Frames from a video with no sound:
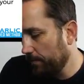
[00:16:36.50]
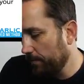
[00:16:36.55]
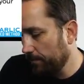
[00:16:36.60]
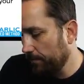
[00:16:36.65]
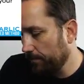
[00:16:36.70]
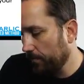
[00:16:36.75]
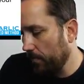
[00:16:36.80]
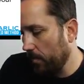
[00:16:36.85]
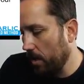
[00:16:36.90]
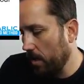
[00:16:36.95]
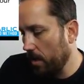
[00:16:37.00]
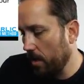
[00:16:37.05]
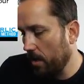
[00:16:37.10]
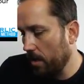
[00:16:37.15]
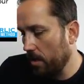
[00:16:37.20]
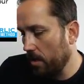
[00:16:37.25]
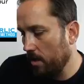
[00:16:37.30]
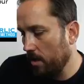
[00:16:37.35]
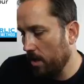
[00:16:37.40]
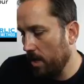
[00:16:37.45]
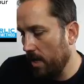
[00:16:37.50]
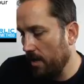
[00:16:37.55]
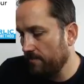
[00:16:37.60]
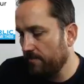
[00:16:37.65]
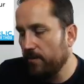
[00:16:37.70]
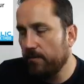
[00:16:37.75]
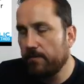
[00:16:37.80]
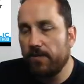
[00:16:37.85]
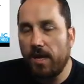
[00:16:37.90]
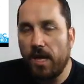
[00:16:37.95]
And if you have any questions
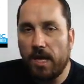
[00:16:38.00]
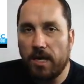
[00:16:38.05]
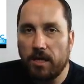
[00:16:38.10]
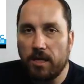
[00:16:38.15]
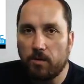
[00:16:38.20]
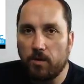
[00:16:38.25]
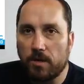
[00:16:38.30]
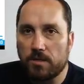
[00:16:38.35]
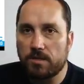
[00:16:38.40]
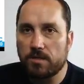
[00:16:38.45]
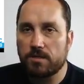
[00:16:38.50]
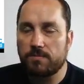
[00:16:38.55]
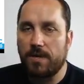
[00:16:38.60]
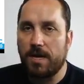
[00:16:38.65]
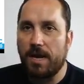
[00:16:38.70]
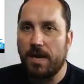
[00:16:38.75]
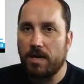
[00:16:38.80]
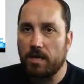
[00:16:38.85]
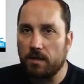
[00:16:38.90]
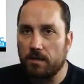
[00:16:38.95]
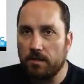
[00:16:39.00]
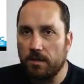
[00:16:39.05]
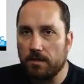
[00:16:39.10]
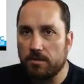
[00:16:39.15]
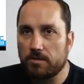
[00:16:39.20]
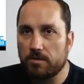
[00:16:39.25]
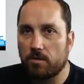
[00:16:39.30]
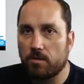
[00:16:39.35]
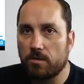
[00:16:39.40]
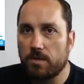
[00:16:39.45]
about how to collect stories,
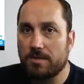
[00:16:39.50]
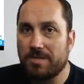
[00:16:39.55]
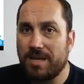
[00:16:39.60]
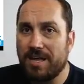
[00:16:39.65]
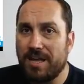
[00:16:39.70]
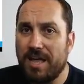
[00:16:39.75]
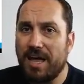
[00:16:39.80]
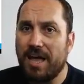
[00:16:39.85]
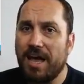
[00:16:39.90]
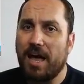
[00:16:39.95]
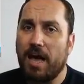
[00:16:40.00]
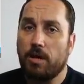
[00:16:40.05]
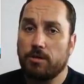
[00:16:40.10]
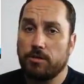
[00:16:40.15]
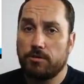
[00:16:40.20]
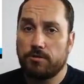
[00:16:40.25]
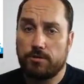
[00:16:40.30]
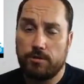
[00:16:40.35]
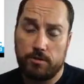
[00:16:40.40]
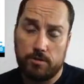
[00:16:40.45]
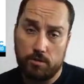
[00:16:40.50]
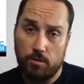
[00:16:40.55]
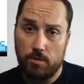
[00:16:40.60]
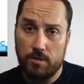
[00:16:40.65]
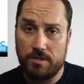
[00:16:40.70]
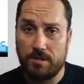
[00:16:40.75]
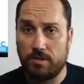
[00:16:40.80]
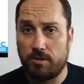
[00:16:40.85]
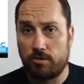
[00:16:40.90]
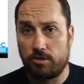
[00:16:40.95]
how to use the stories in conjunction with your
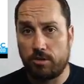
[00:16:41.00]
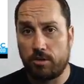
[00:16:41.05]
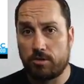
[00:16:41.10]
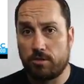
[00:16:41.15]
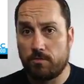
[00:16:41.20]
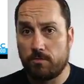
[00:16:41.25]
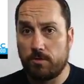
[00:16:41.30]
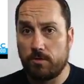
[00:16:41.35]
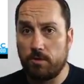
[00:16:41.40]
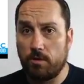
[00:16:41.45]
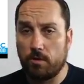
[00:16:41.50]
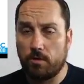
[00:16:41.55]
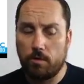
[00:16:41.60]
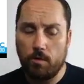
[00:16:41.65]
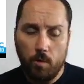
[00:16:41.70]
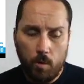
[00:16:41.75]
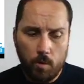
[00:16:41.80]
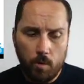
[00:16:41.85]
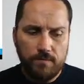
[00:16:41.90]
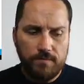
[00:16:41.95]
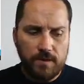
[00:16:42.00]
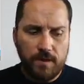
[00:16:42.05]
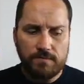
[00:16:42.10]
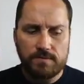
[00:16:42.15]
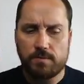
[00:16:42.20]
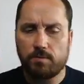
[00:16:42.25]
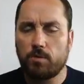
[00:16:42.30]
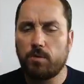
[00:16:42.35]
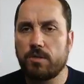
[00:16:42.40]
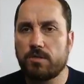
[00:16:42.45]
logo, or if you have some questions about
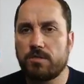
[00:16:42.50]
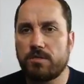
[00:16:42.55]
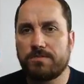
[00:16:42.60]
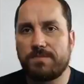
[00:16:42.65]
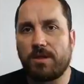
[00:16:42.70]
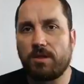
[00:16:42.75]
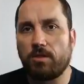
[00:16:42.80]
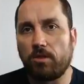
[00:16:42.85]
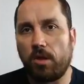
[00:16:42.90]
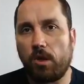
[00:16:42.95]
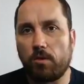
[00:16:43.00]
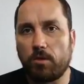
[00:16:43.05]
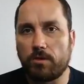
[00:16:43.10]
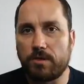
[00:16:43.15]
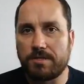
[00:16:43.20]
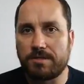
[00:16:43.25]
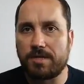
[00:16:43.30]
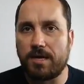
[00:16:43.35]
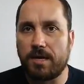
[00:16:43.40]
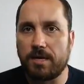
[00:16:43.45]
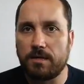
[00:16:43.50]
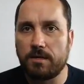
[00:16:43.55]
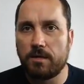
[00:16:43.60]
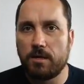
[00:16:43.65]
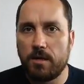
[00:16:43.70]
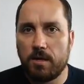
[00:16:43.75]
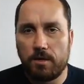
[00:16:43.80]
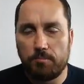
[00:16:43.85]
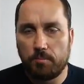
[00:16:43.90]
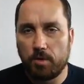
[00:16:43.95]
logo design, put them down
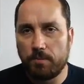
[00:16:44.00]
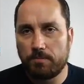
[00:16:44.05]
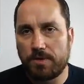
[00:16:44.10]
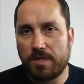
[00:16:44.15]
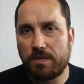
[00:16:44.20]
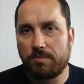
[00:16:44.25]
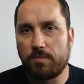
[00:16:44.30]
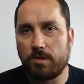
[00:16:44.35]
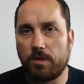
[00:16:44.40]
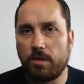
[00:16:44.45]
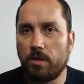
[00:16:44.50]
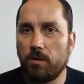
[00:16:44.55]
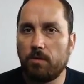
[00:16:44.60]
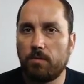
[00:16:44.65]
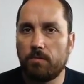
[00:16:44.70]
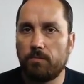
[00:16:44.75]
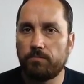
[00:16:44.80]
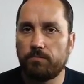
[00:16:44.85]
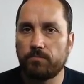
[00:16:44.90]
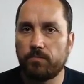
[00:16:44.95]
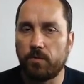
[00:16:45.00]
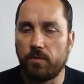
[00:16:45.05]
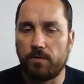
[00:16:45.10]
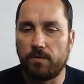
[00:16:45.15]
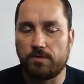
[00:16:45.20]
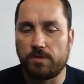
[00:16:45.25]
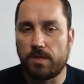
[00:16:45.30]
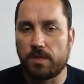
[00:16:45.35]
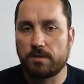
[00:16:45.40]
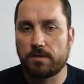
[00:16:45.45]
below. We'll have Jessica or
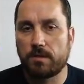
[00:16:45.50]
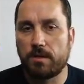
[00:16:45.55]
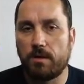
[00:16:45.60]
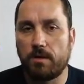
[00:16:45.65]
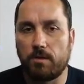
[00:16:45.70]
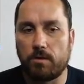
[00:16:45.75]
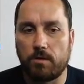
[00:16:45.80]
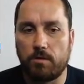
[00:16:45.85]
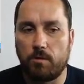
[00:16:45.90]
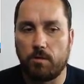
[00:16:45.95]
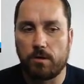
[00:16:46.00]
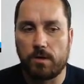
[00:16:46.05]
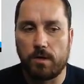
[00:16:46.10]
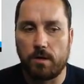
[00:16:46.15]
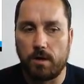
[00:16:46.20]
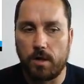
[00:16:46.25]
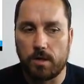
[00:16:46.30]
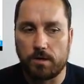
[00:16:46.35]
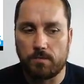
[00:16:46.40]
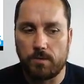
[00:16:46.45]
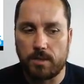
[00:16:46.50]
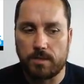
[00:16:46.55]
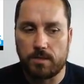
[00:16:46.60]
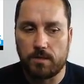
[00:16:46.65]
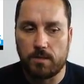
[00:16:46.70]
Corey, our art director, answer them.